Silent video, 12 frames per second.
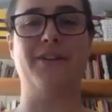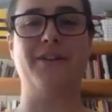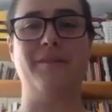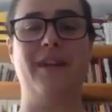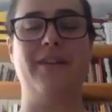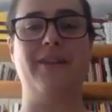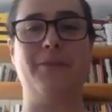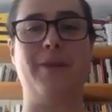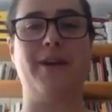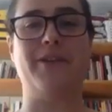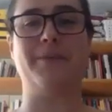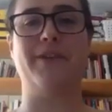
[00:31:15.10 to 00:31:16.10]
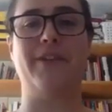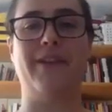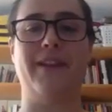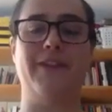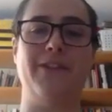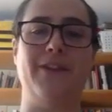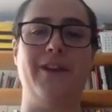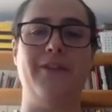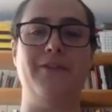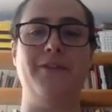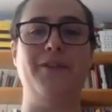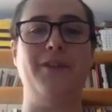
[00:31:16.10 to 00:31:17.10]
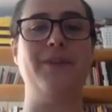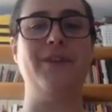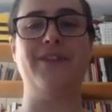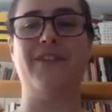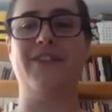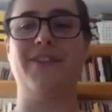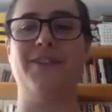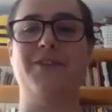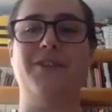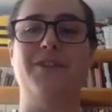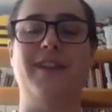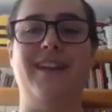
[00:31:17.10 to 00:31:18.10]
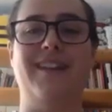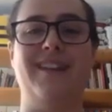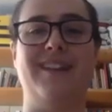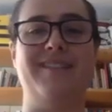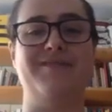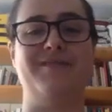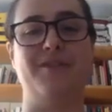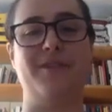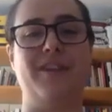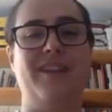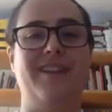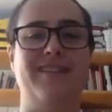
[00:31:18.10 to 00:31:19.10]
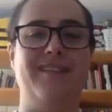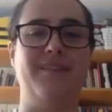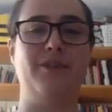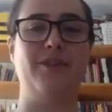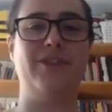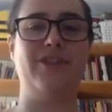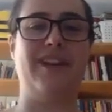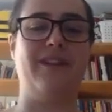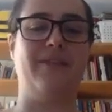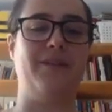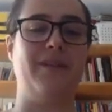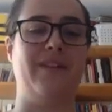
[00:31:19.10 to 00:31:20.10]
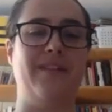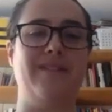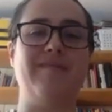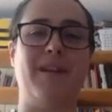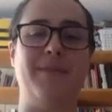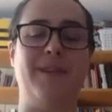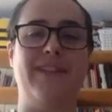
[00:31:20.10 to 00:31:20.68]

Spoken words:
who made this possible. Thanks to all of the viewers who tune in. We really appreciate everyone coming